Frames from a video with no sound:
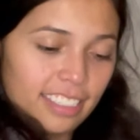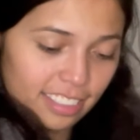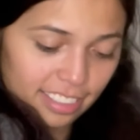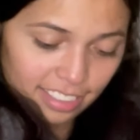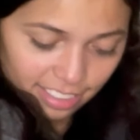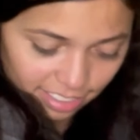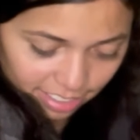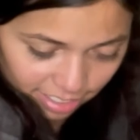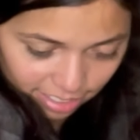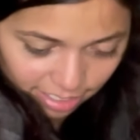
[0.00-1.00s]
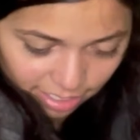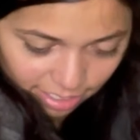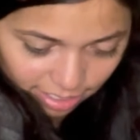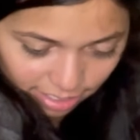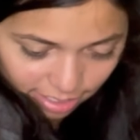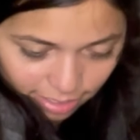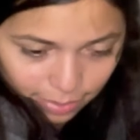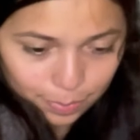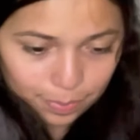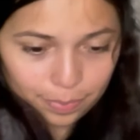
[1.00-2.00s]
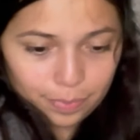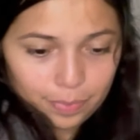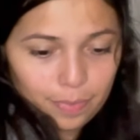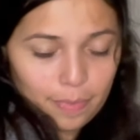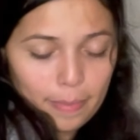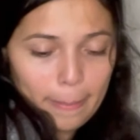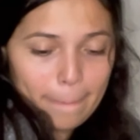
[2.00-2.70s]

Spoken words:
Nothing is said.